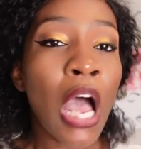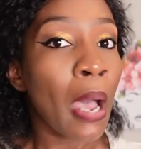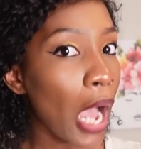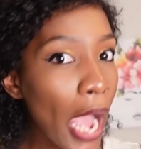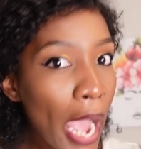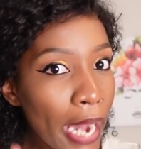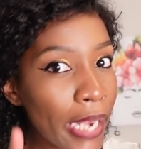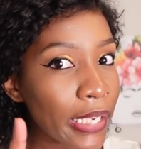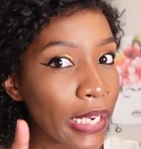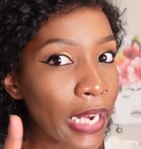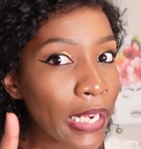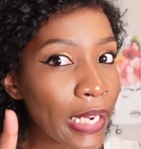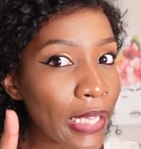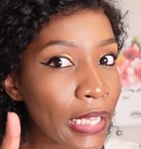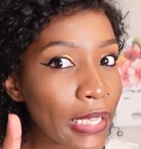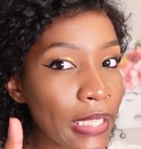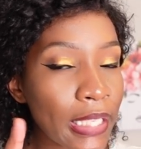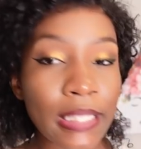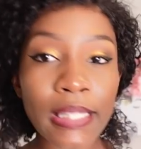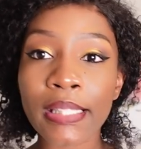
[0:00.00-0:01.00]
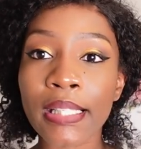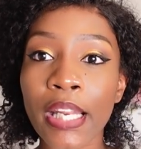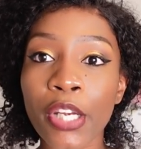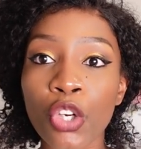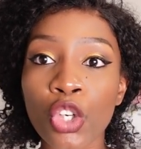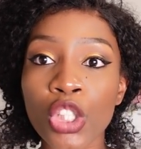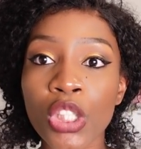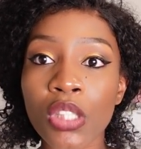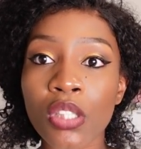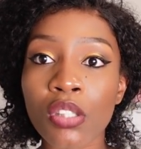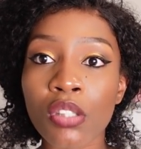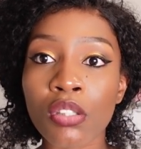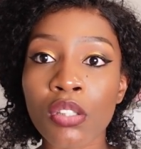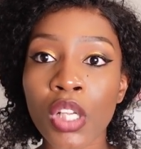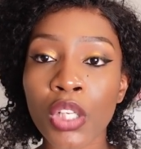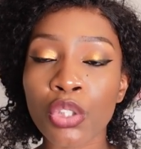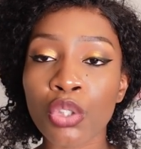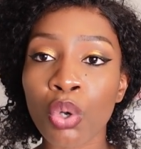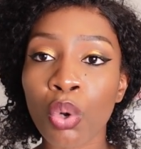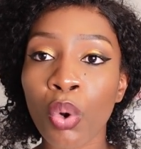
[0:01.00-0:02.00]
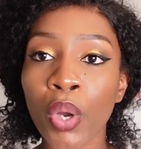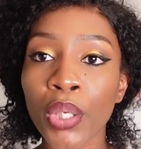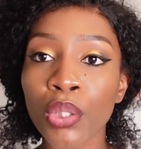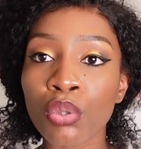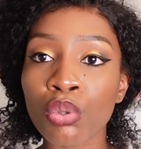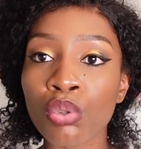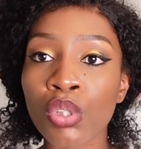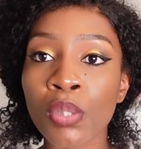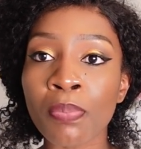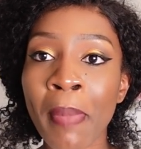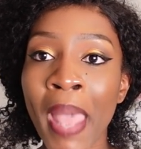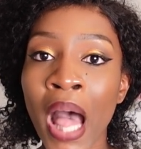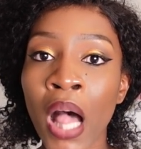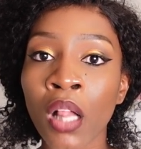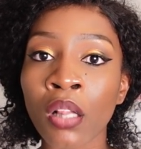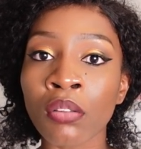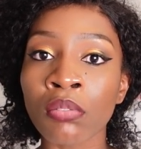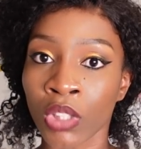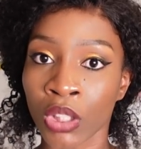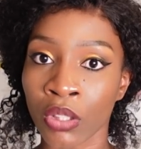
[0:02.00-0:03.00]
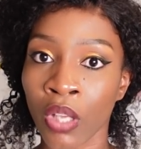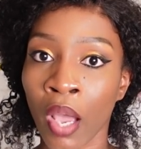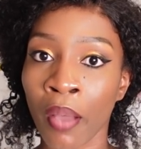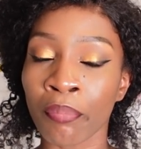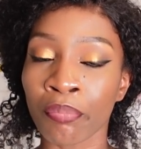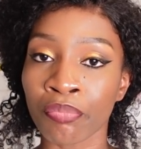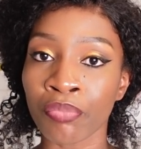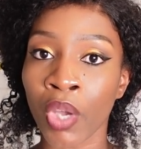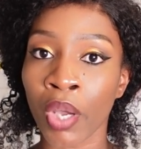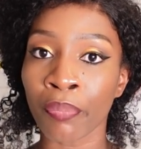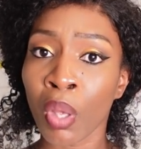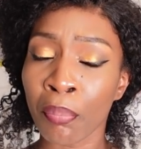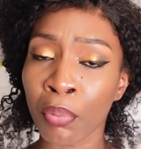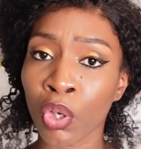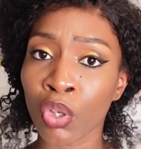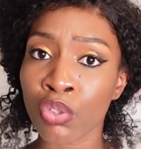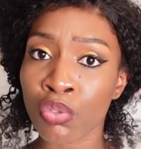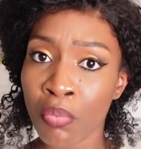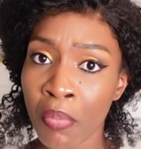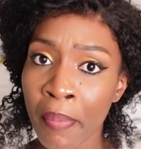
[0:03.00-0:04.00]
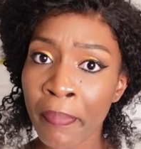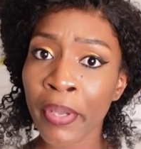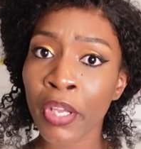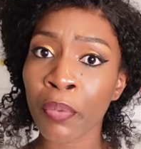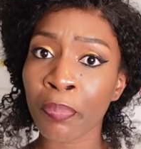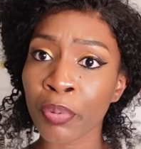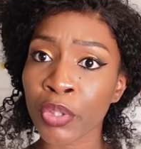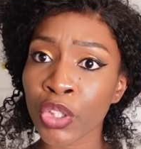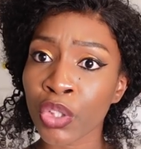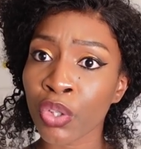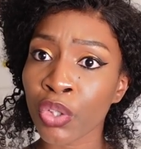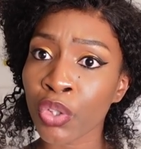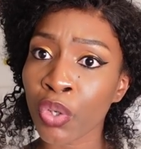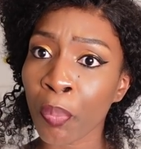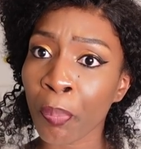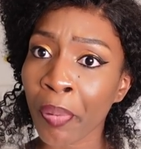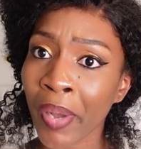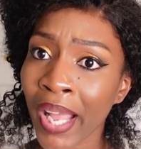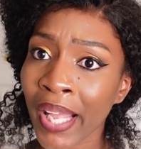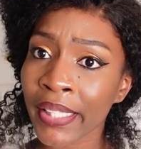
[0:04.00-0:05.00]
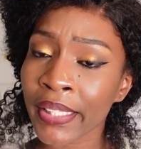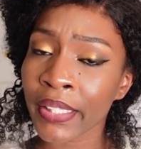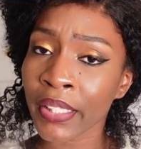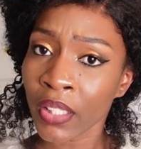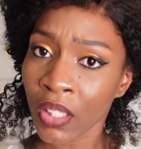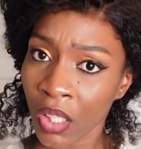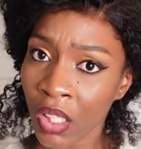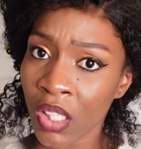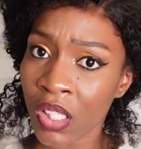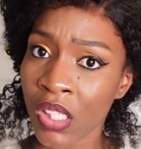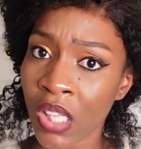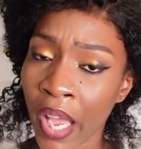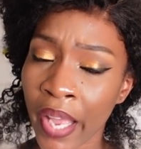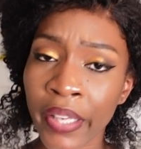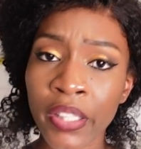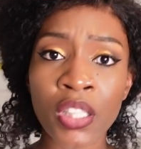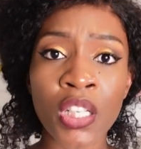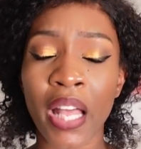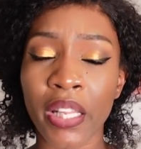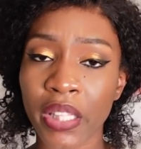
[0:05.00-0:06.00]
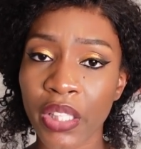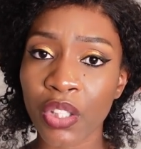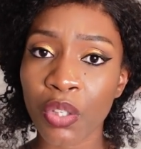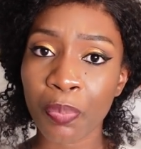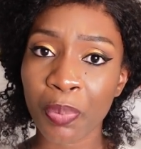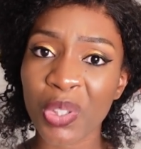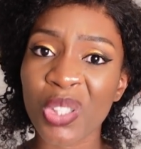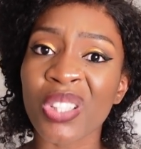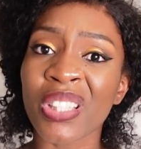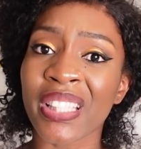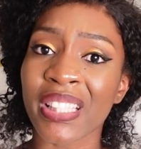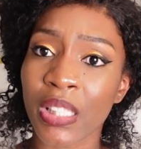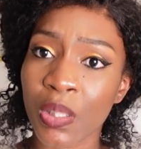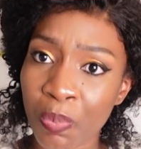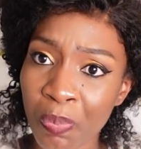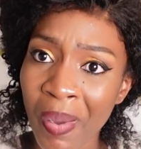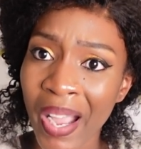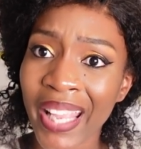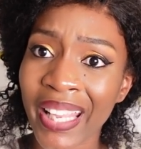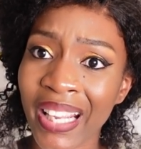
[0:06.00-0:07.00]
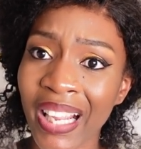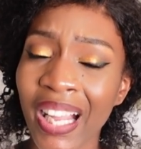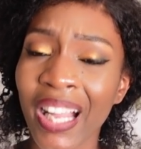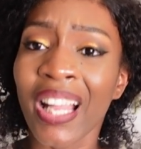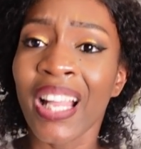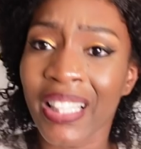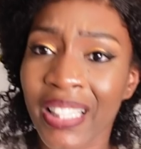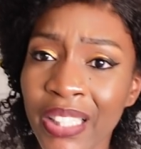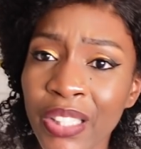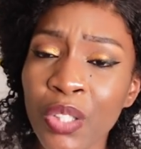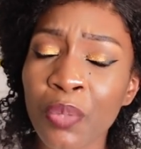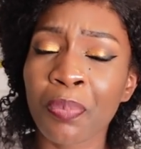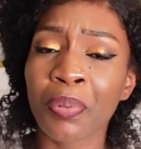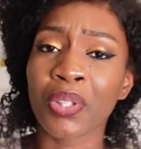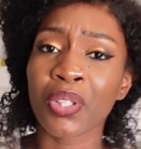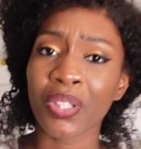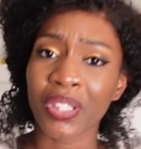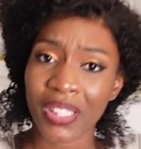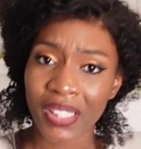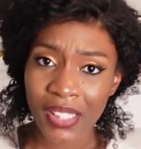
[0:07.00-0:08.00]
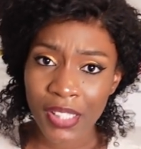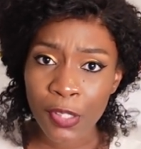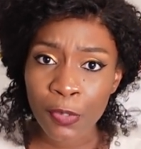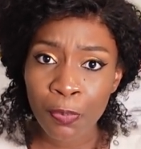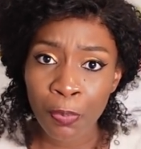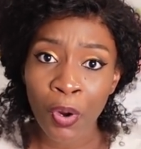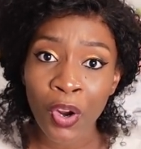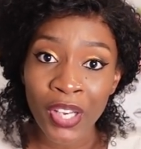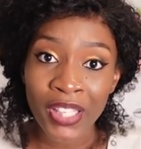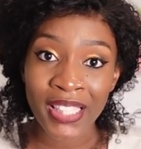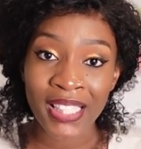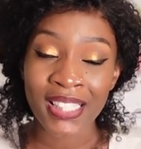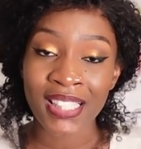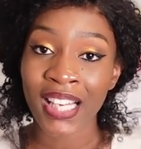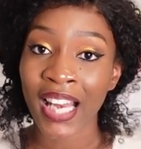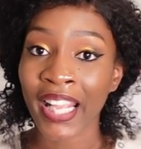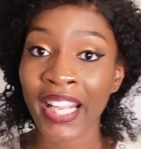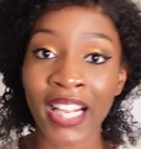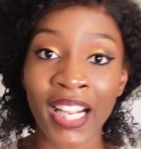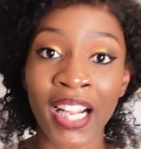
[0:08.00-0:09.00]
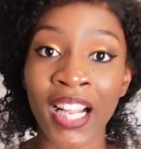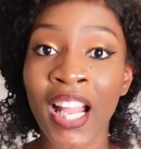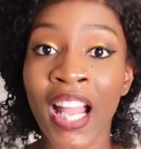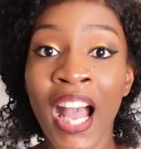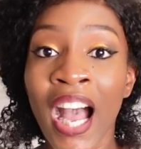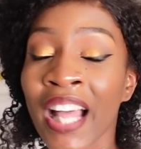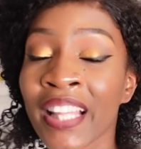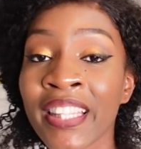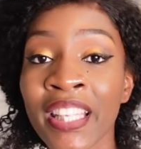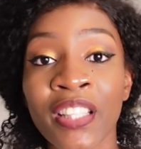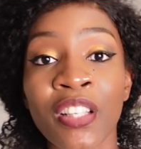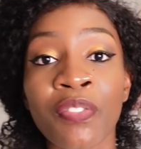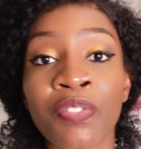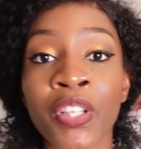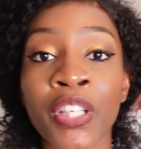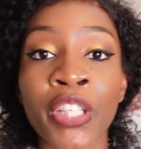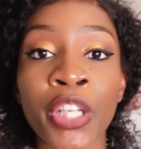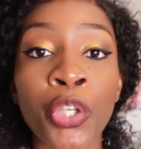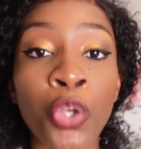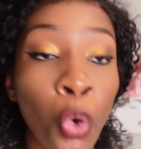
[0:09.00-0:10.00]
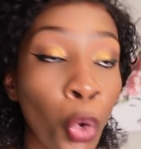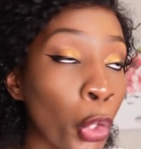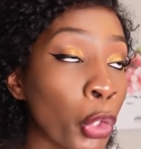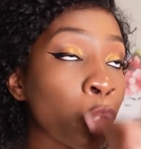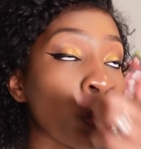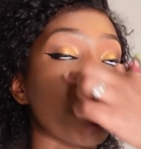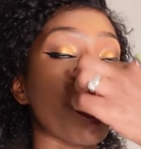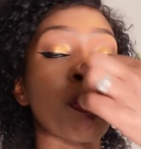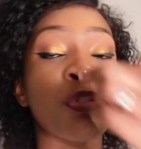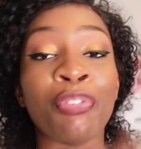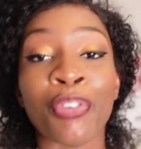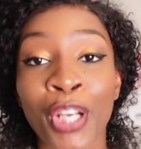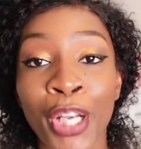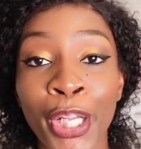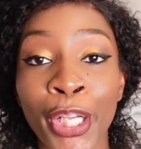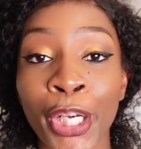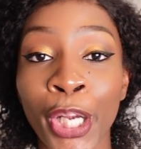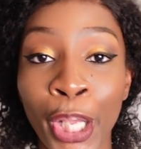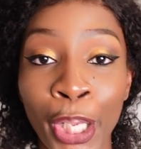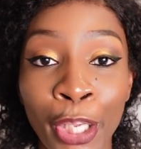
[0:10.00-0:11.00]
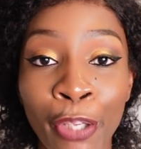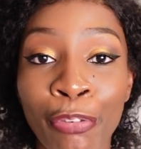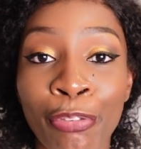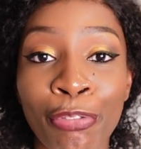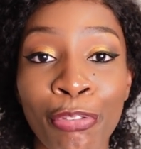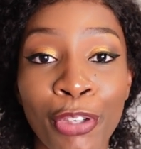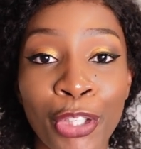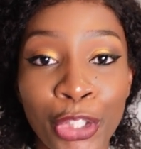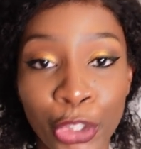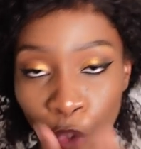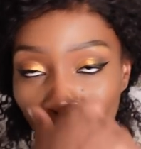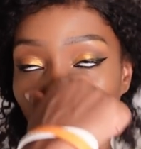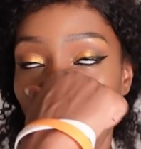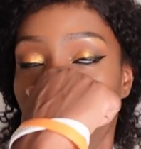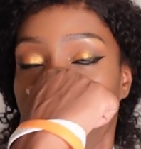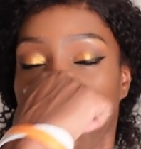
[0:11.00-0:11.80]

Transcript: And another thing that I noticed is that you're going to smell, yeah, yeah. Because remember you're putting on your panty inside and then you put on this biker, then you put on these sponges. Like at the end of the day, you're going to be feeling like a fish.